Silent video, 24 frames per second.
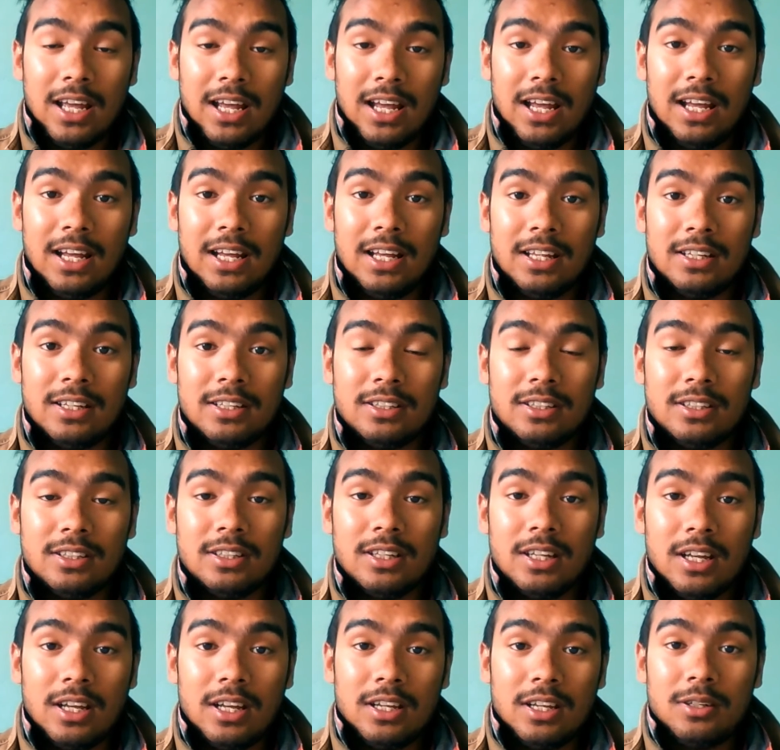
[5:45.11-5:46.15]
And
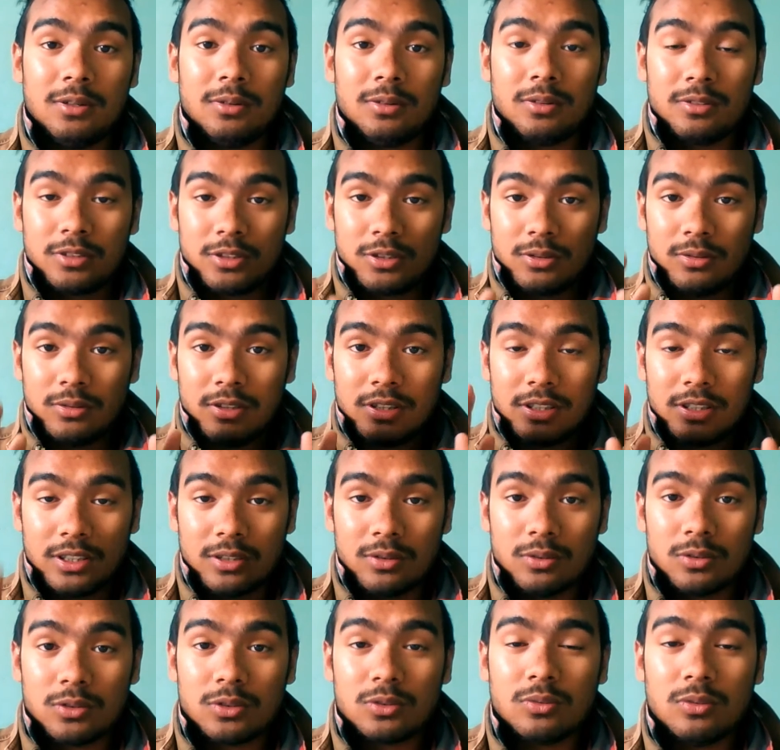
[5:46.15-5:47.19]
you should
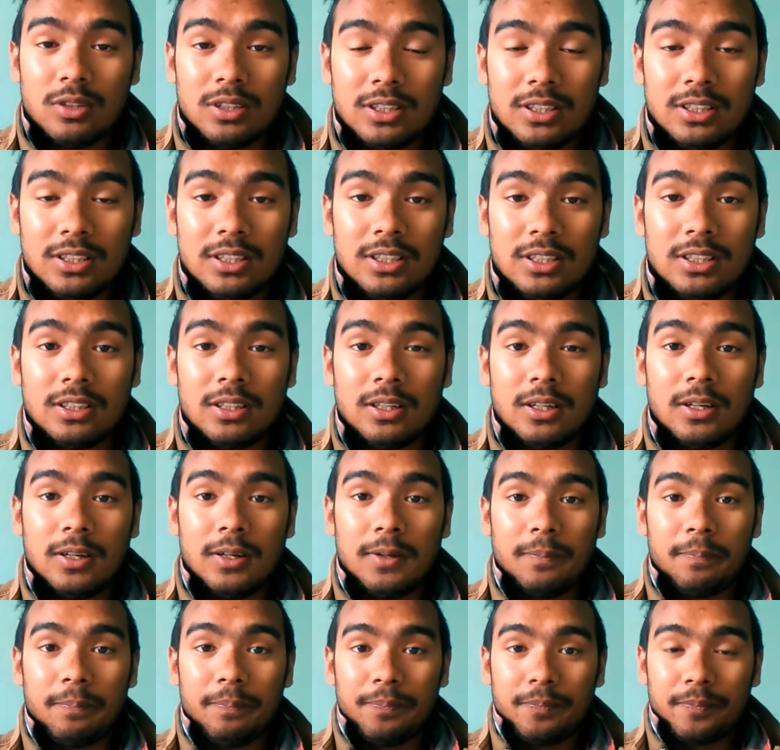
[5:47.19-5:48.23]
use only
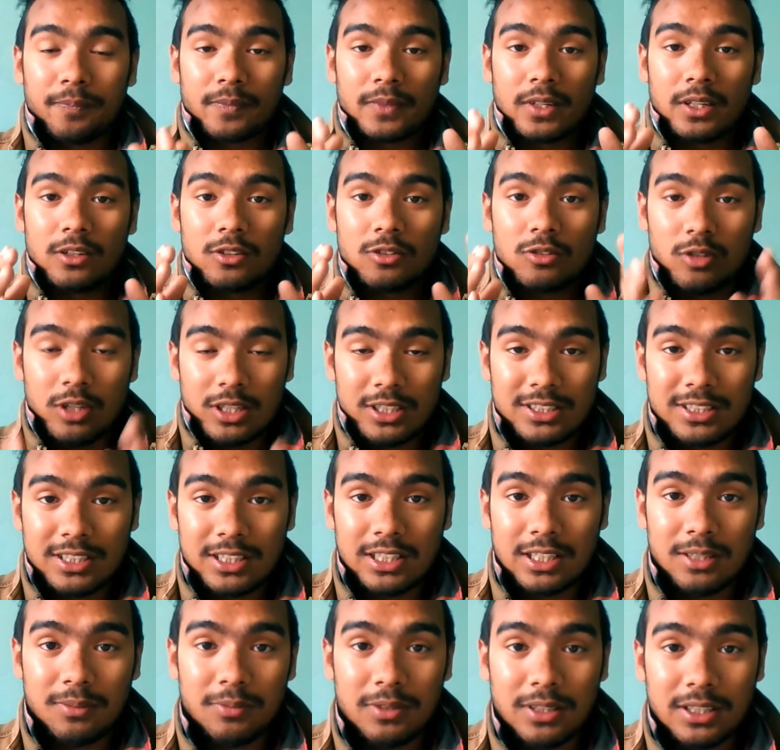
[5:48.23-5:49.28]
the
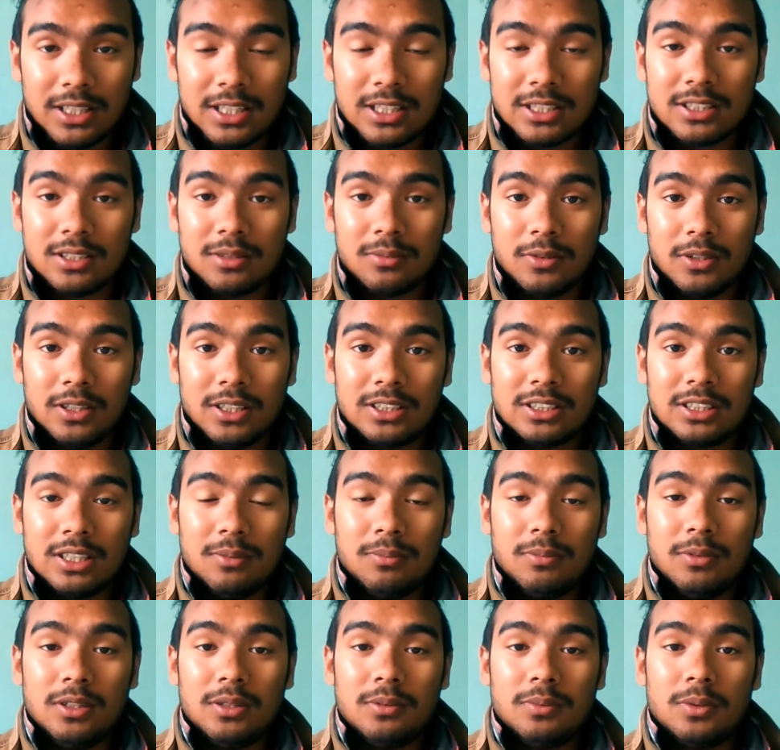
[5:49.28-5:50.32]
trusted application. For
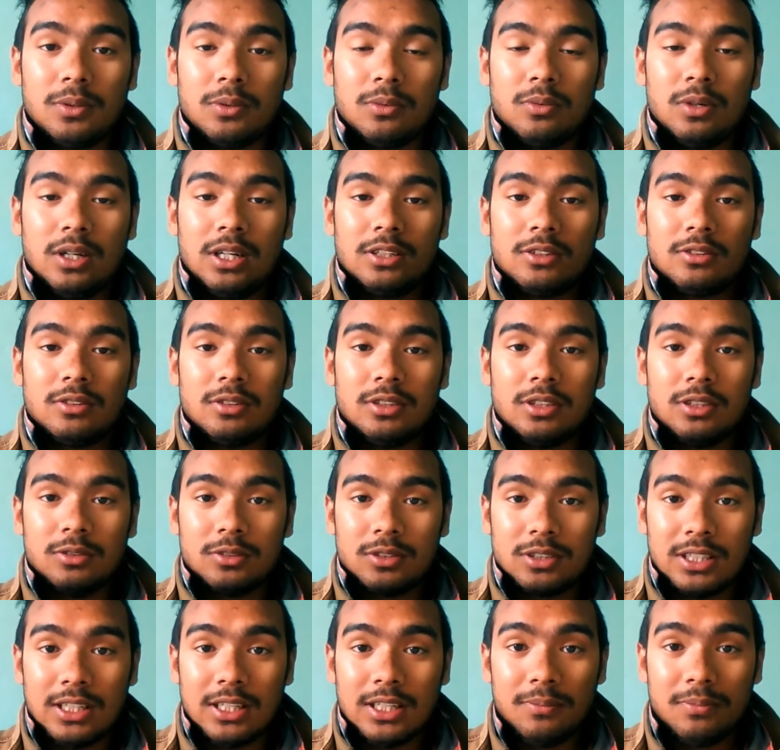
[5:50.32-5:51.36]
example, if you want to use
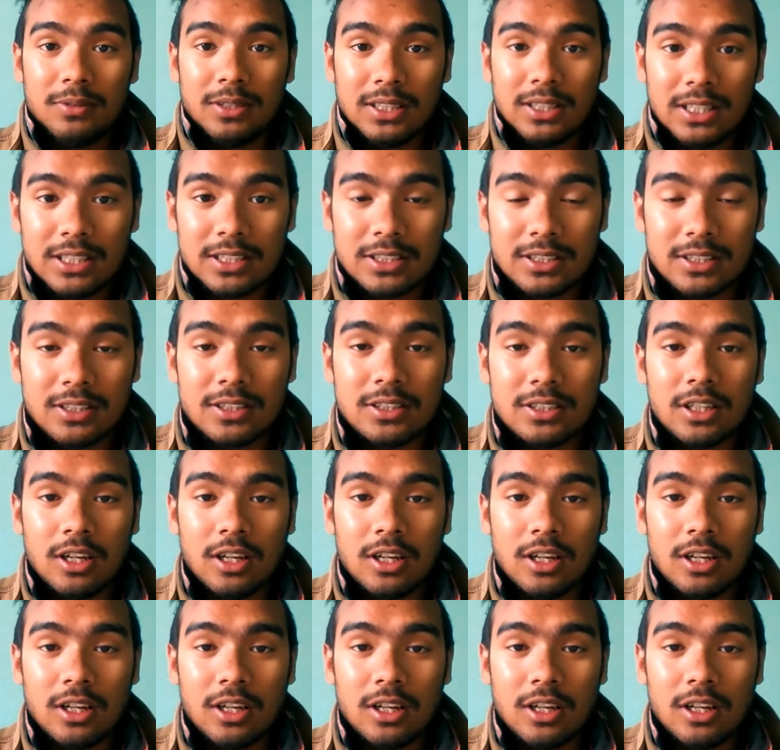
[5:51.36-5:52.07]
the applications